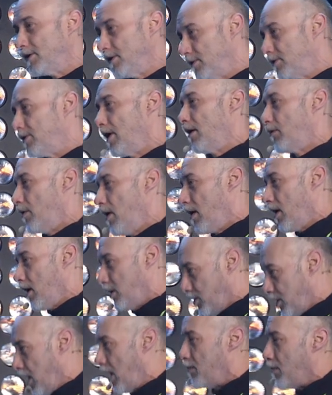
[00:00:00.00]
that run on
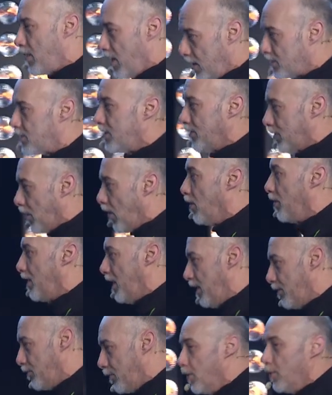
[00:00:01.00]
JBoss that don't need
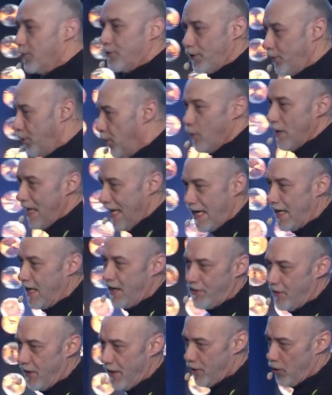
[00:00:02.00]
root to do
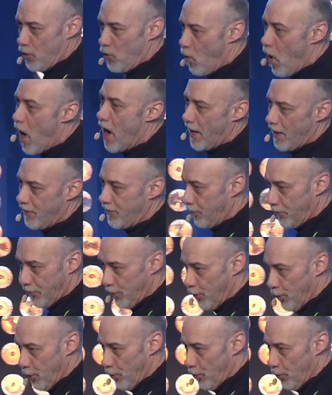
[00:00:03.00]
anything you want it to do.